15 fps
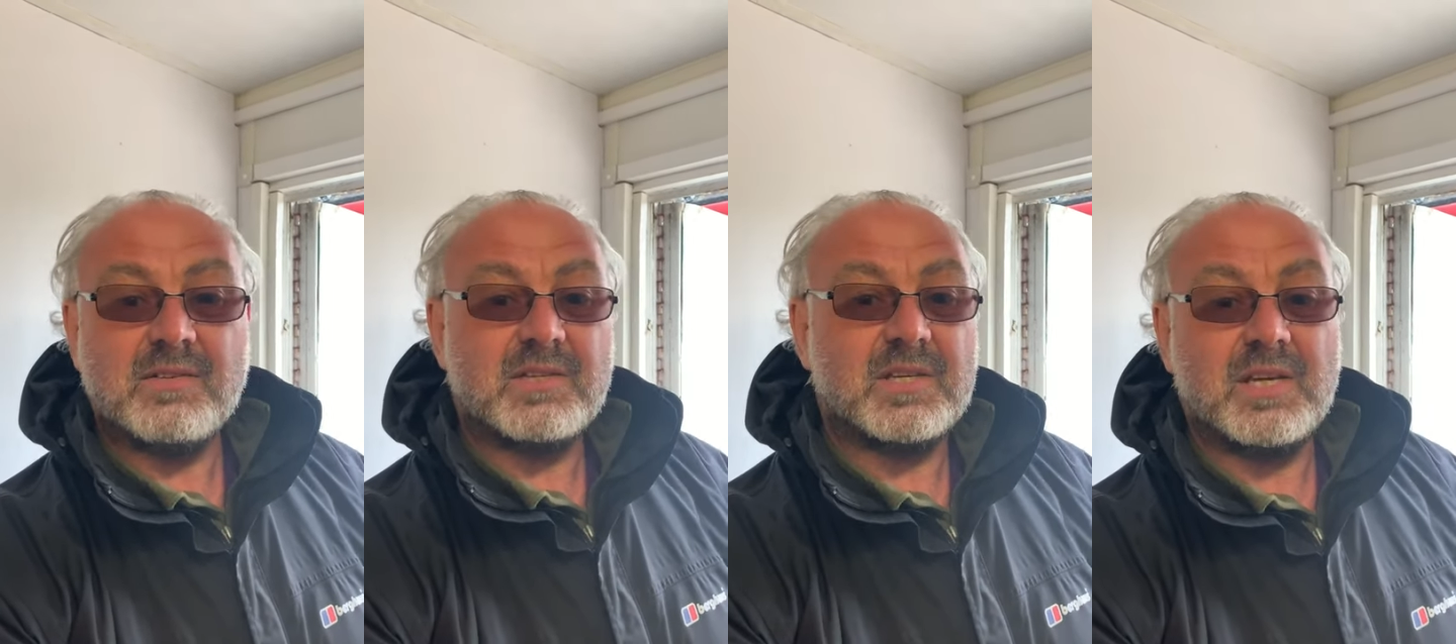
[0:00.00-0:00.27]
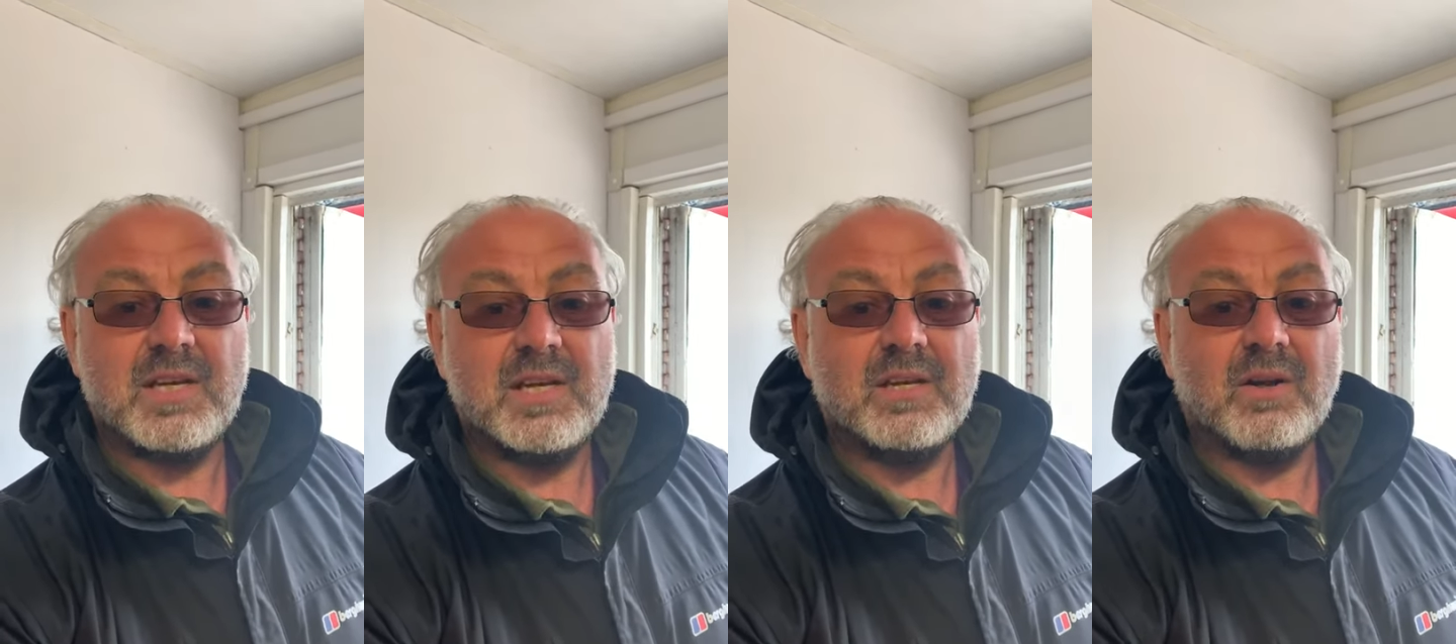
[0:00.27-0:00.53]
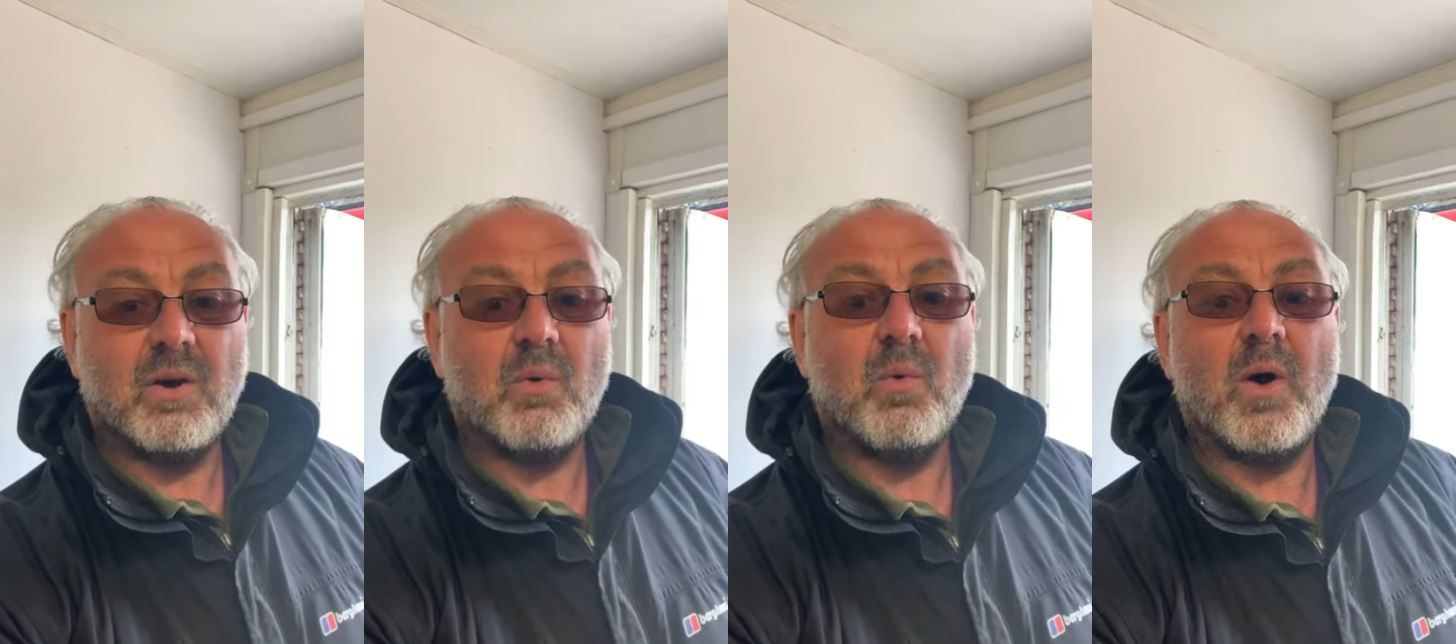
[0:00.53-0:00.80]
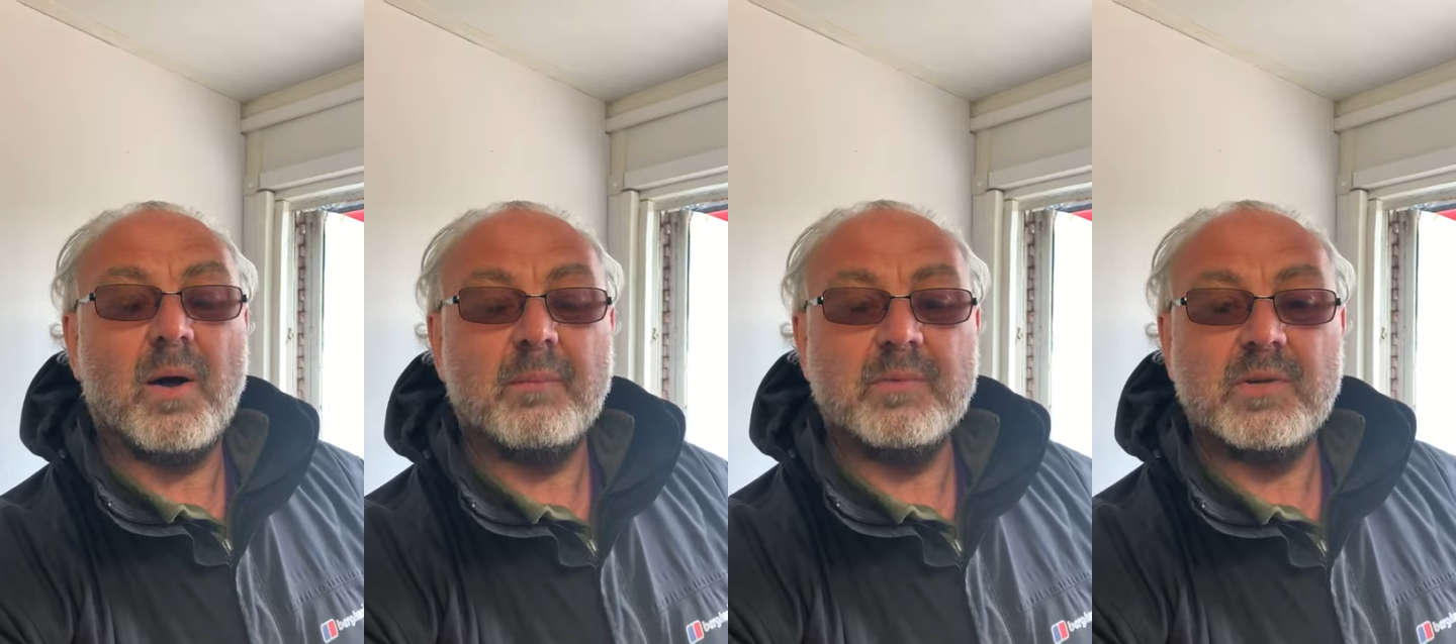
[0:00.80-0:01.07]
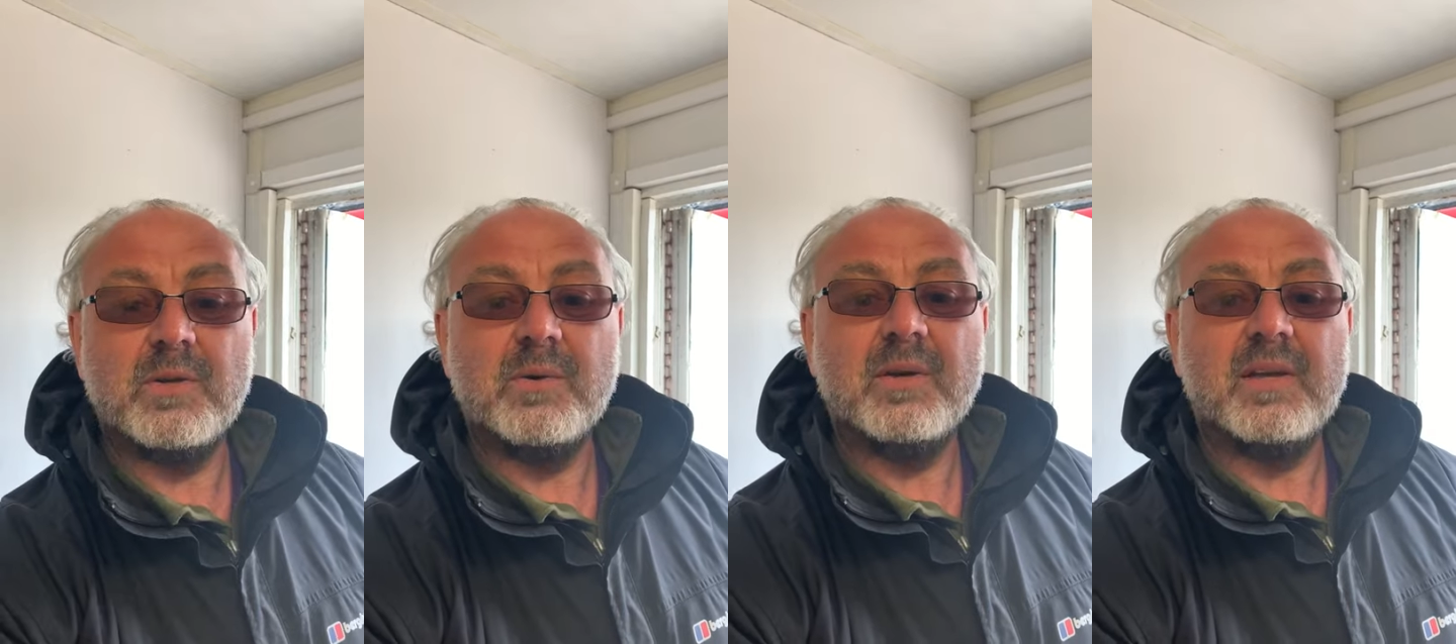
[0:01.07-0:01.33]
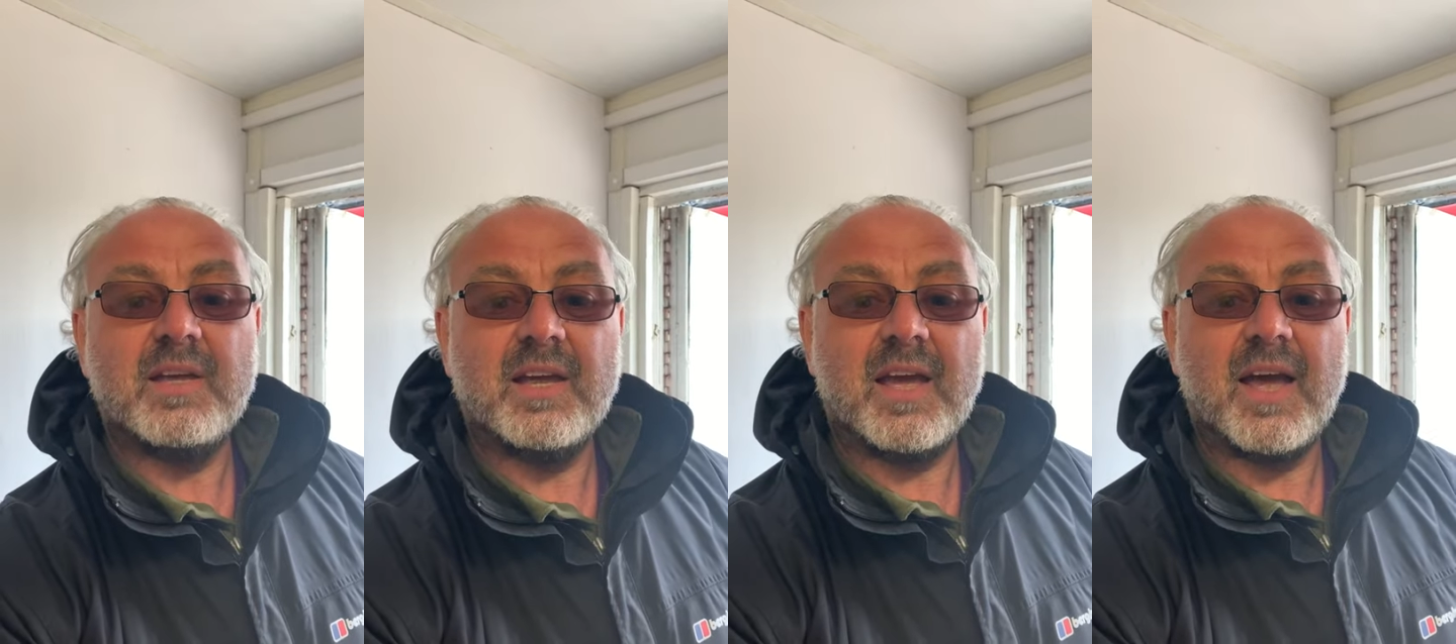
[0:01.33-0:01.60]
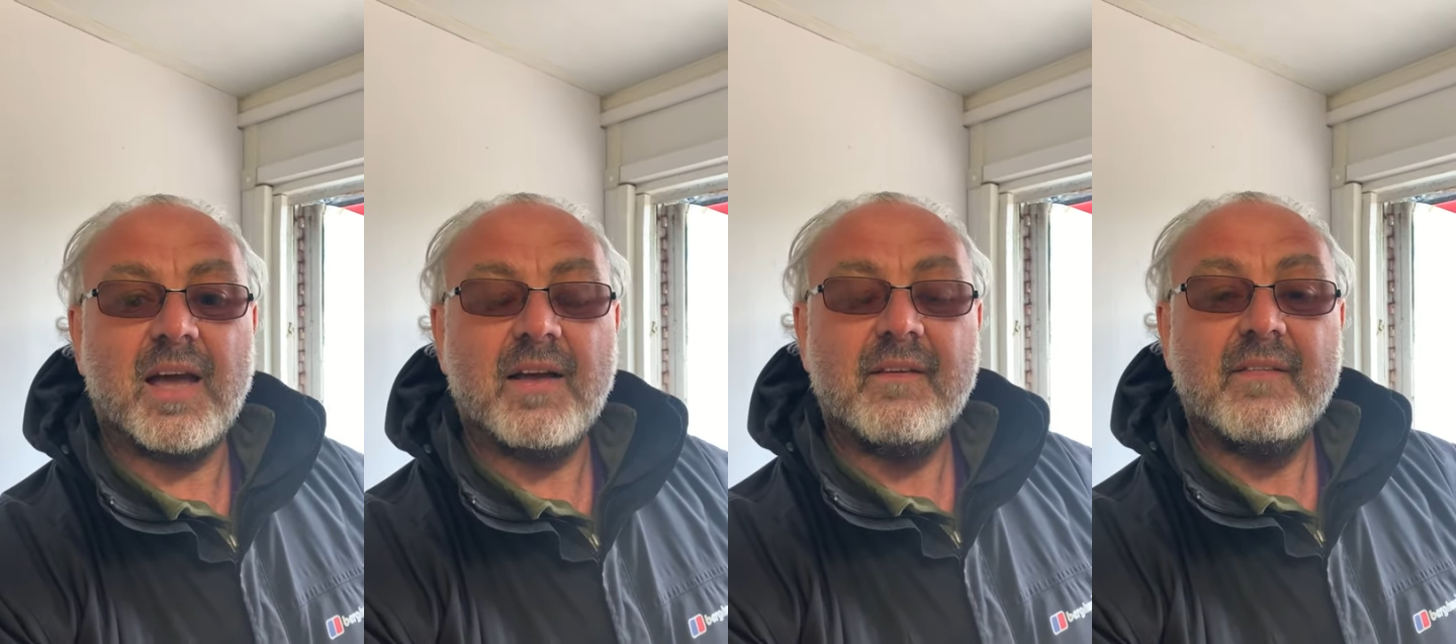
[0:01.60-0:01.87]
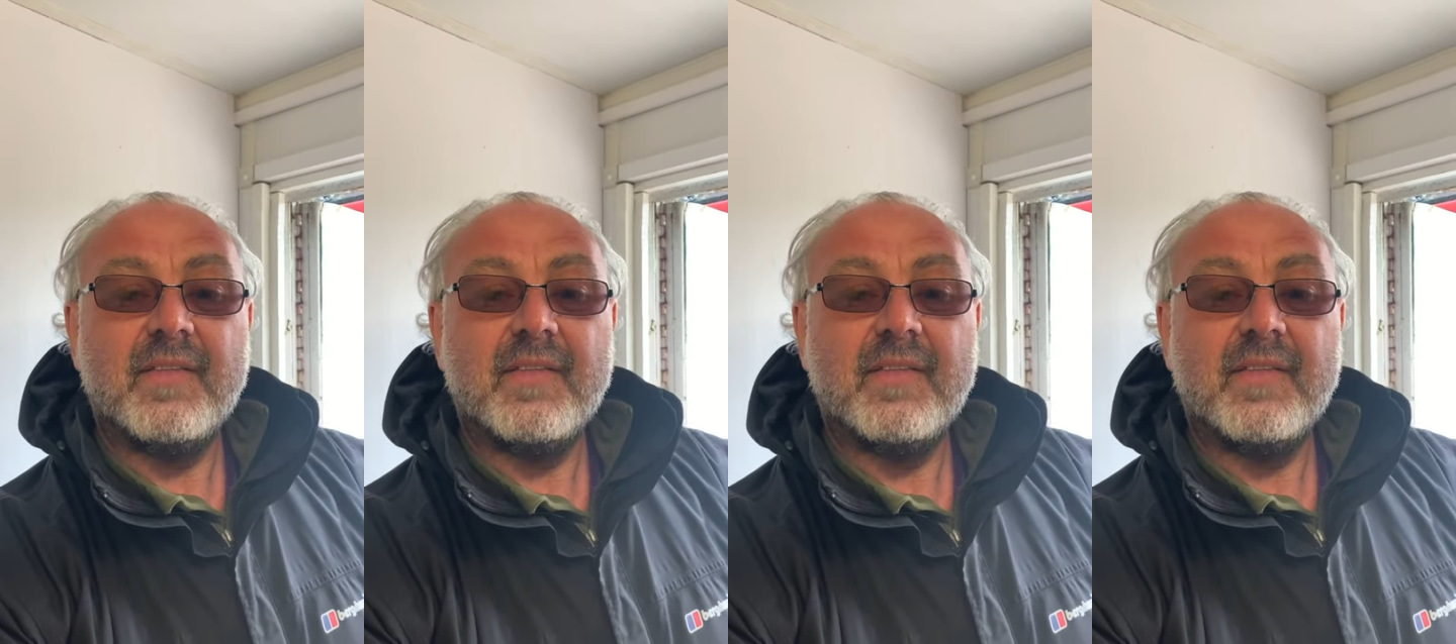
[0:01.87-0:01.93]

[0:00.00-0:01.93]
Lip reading: seen or what I'm doing here,